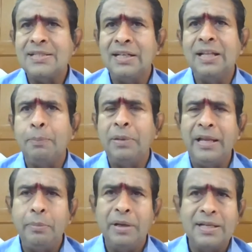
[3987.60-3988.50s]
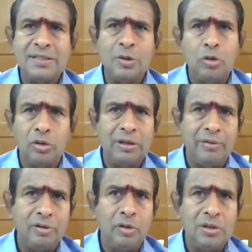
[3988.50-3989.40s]
doesn't apply because you don't
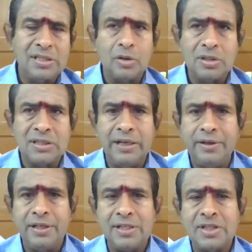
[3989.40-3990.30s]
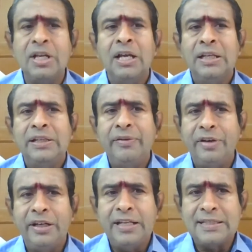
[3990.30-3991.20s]
have to disclose the interest. If
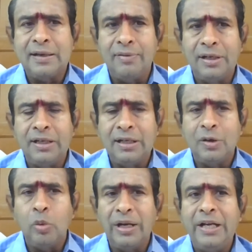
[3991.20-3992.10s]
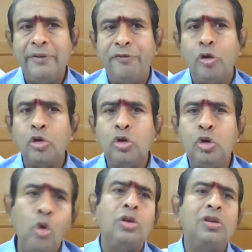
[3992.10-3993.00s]
it is covered under
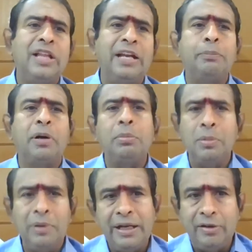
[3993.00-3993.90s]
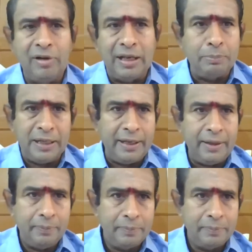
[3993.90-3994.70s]
184.2, then probably it will apply.